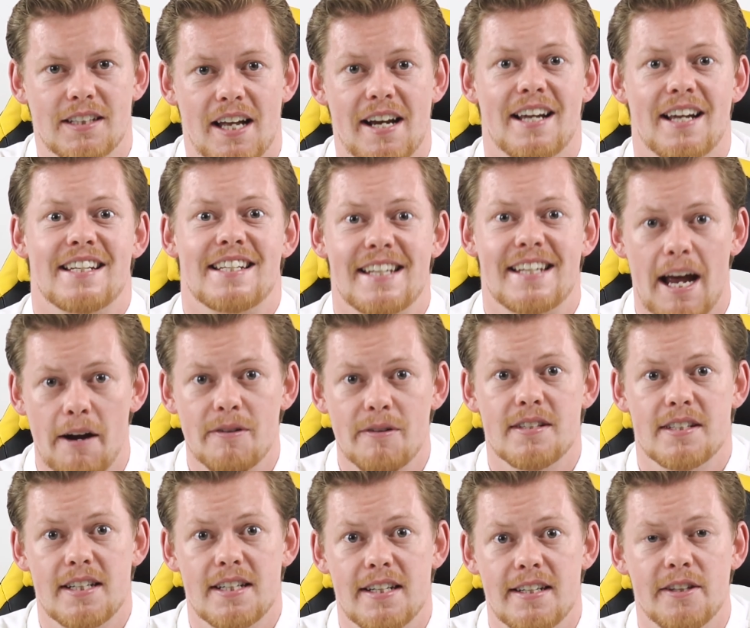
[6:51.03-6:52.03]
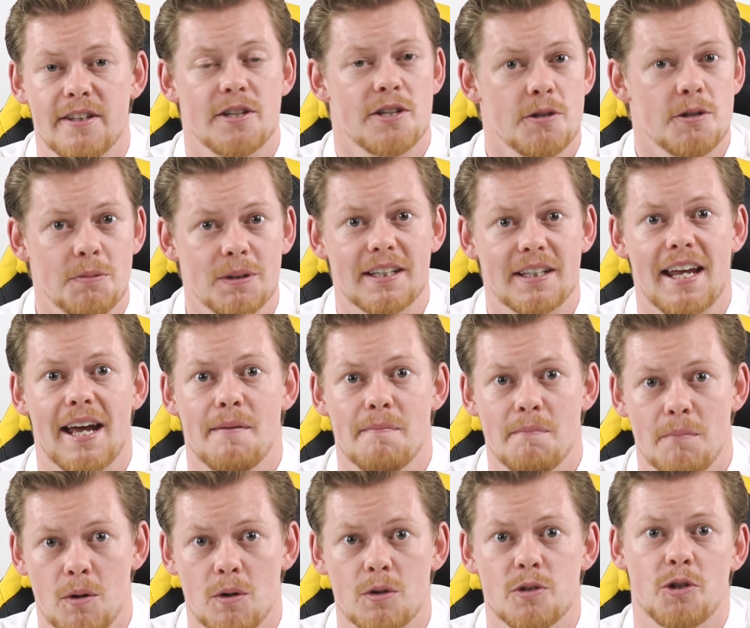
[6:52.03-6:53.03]
and I guarantee that you will get
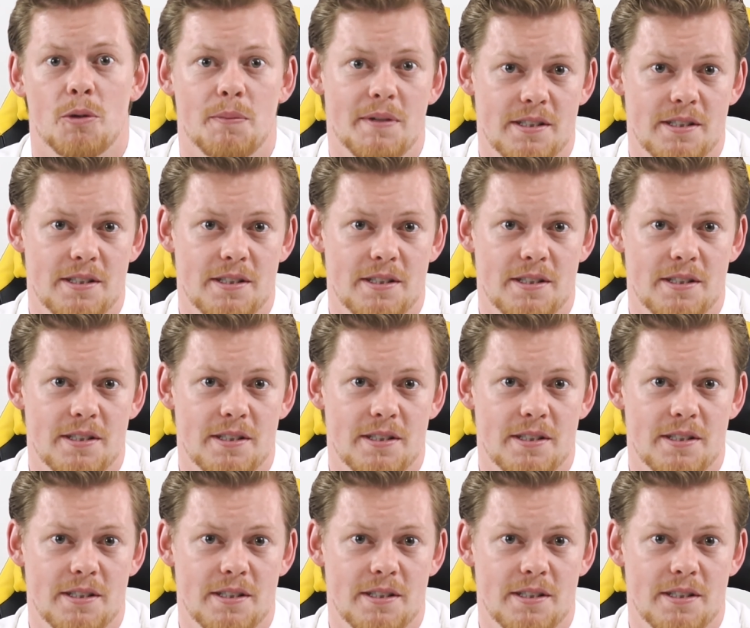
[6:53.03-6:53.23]
more job